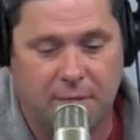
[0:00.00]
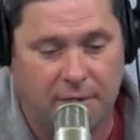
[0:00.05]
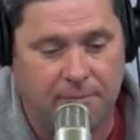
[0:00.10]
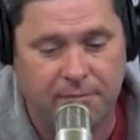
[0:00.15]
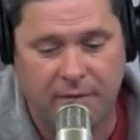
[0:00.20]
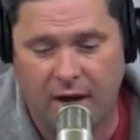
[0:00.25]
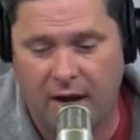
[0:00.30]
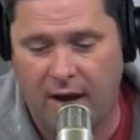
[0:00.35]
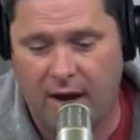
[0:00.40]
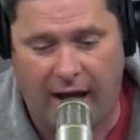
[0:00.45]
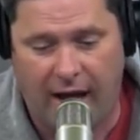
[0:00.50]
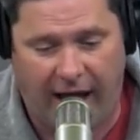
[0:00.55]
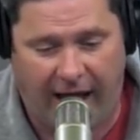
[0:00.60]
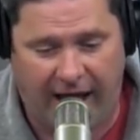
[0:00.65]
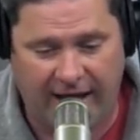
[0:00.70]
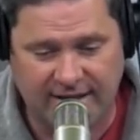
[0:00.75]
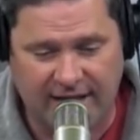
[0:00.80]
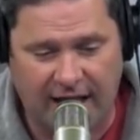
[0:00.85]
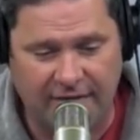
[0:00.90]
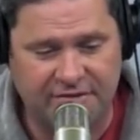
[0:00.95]
But
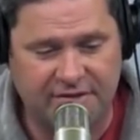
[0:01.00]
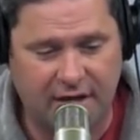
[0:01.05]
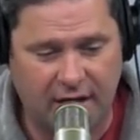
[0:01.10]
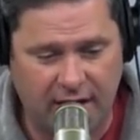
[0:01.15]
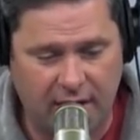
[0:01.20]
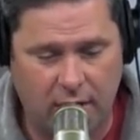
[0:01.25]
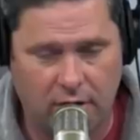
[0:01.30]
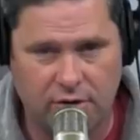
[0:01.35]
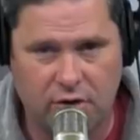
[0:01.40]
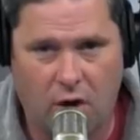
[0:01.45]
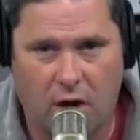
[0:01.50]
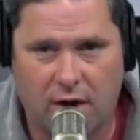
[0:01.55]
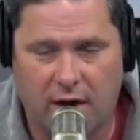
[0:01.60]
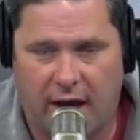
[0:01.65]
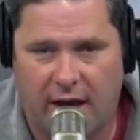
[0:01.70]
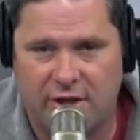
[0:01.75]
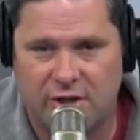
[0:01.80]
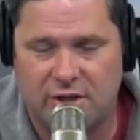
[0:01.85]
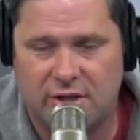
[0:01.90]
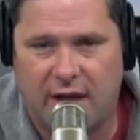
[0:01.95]
as I've said here on Dog
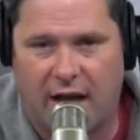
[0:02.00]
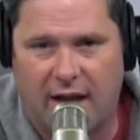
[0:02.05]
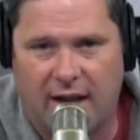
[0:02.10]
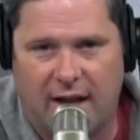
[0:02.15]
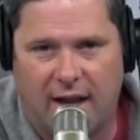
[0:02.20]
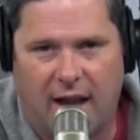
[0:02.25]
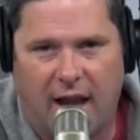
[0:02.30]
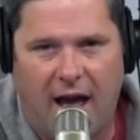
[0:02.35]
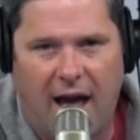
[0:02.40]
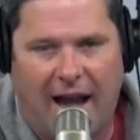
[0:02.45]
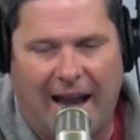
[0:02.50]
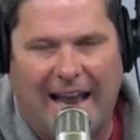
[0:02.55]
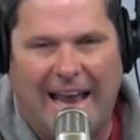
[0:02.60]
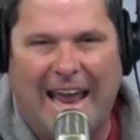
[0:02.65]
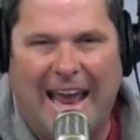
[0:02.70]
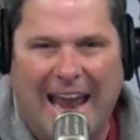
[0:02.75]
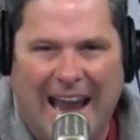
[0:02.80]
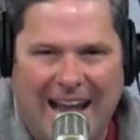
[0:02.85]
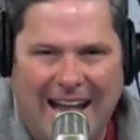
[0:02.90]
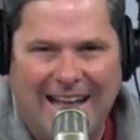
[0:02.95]
Nation Daily a lot,
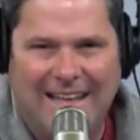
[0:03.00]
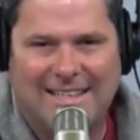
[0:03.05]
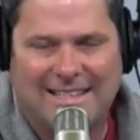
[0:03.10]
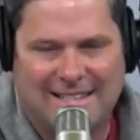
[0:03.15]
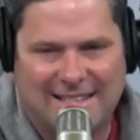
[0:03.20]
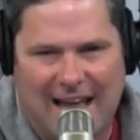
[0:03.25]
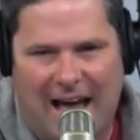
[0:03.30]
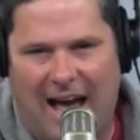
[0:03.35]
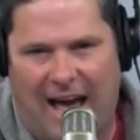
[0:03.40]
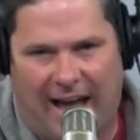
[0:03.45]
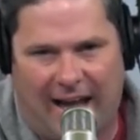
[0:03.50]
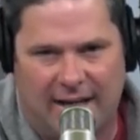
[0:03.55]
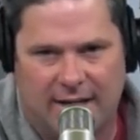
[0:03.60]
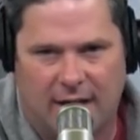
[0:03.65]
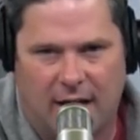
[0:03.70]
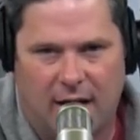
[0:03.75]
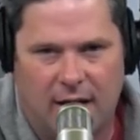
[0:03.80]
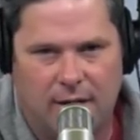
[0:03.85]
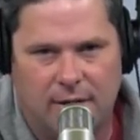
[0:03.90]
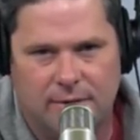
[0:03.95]
any sight
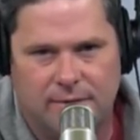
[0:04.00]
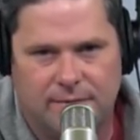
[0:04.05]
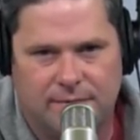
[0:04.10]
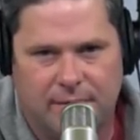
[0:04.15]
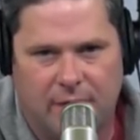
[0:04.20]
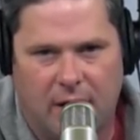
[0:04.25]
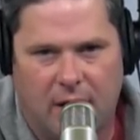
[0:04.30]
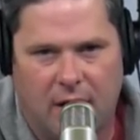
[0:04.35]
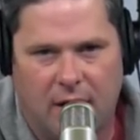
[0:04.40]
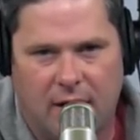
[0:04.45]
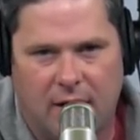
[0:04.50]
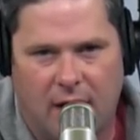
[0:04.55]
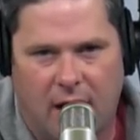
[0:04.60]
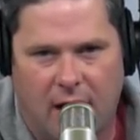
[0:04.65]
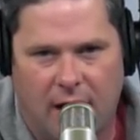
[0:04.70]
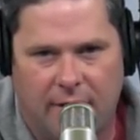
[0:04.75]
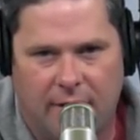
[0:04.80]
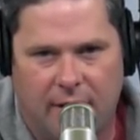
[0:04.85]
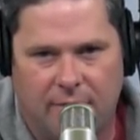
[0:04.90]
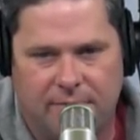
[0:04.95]

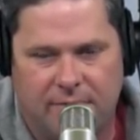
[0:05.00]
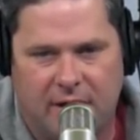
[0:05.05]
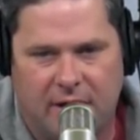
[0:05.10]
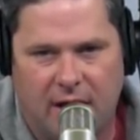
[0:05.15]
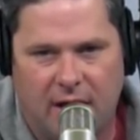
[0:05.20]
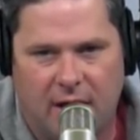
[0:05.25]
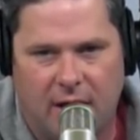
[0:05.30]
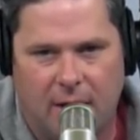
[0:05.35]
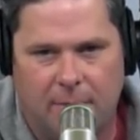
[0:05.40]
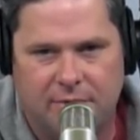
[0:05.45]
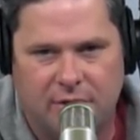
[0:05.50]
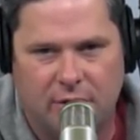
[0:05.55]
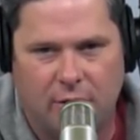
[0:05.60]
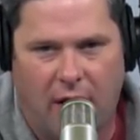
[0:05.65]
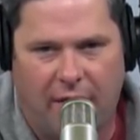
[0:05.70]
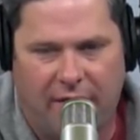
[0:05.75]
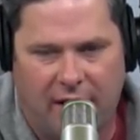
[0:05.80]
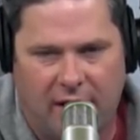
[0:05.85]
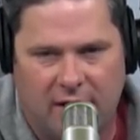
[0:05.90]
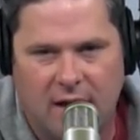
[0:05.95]
of Gibbs, who
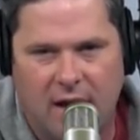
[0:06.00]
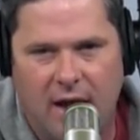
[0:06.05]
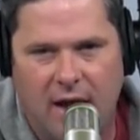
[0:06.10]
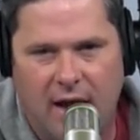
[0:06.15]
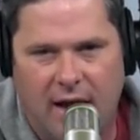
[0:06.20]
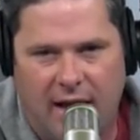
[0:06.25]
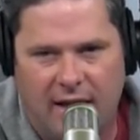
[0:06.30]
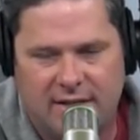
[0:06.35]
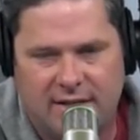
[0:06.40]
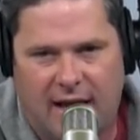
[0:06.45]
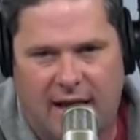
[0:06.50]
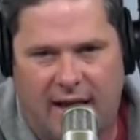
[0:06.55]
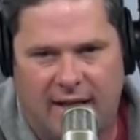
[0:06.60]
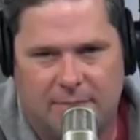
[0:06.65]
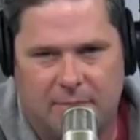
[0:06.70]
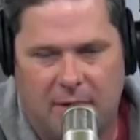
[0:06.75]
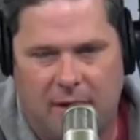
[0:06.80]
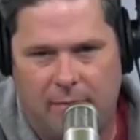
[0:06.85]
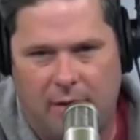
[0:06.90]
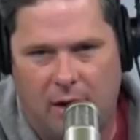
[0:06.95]
I think his
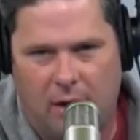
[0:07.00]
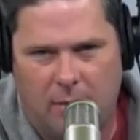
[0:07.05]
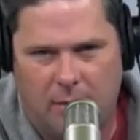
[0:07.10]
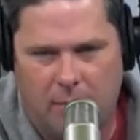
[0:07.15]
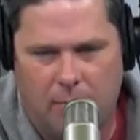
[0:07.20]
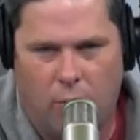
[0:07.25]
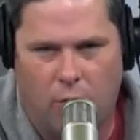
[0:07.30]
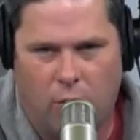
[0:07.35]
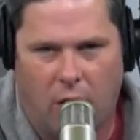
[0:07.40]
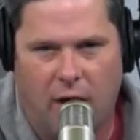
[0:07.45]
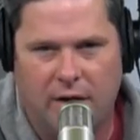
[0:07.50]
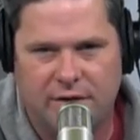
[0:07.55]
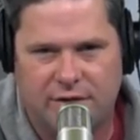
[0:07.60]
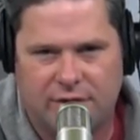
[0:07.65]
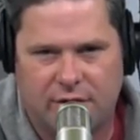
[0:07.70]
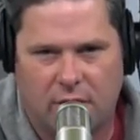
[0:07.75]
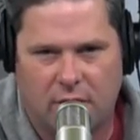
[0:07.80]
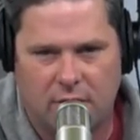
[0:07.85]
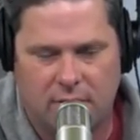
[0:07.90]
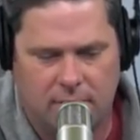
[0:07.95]
status may have been a little bit more
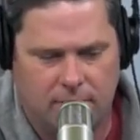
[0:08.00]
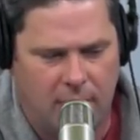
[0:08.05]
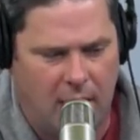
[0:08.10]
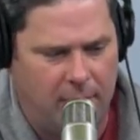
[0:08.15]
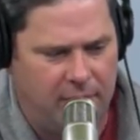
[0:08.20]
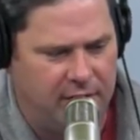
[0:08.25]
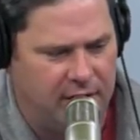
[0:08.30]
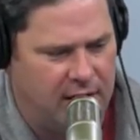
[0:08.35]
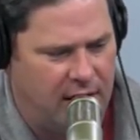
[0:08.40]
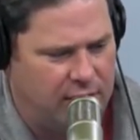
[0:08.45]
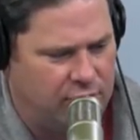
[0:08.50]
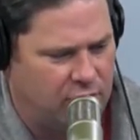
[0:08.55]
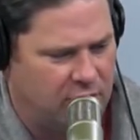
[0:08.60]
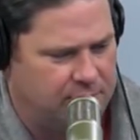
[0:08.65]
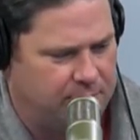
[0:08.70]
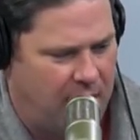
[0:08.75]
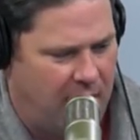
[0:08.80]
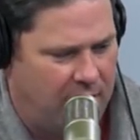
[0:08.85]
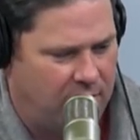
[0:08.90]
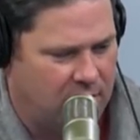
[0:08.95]
uncertain maybe than
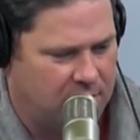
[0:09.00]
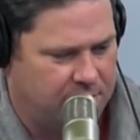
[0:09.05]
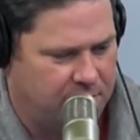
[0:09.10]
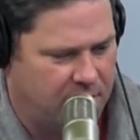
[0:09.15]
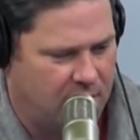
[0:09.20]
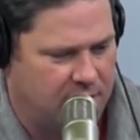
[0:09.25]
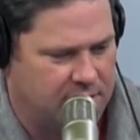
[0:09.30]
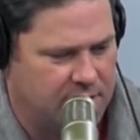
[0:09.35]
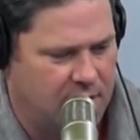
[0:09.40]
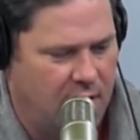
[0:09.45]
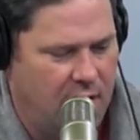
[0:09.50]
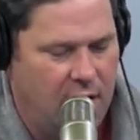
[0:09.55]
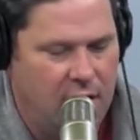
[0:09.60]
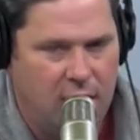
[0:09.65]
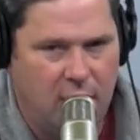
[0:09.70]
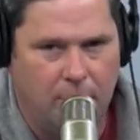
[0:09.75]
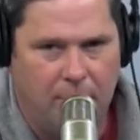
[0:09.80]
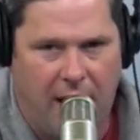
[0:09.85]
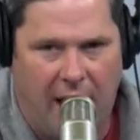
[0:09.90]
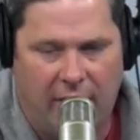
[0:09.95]
Natrez Patrick's, because
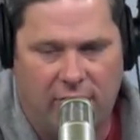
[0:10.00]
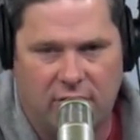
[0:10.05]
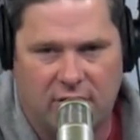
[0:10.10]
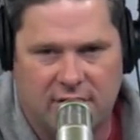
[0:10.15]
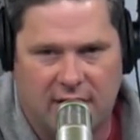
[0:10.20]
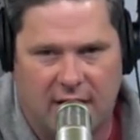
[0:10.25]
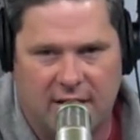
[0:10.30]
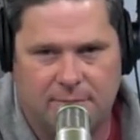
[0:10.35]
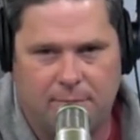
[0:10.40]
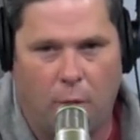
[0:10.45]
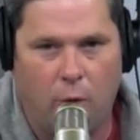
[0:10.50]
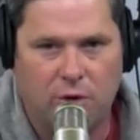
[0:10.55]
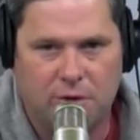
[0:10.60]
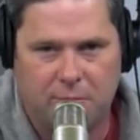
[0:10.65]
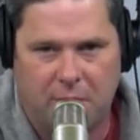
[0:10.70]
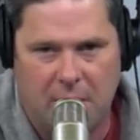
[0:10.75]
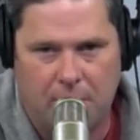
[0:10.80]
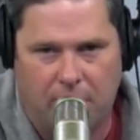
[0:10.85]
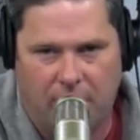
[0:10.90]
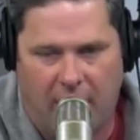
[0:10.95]
Patrick's had
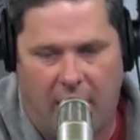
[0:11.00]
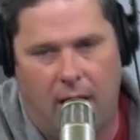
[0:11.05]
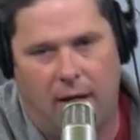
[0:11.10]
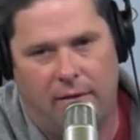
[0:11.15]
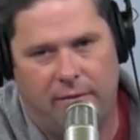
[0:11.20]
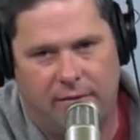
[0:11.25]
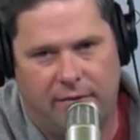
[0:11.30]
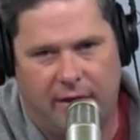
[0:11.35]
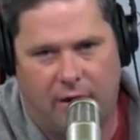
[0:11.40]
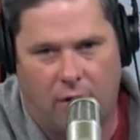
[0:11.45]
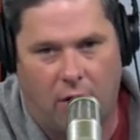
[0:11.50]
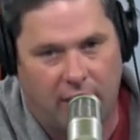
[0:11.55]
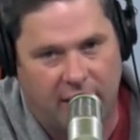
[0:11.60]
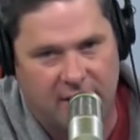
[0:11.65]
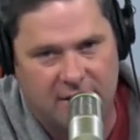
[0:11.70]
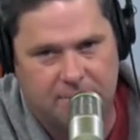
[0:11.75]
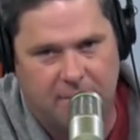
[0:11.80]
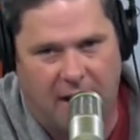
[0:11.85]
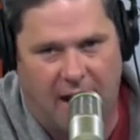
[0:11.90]
spokespeople out there on his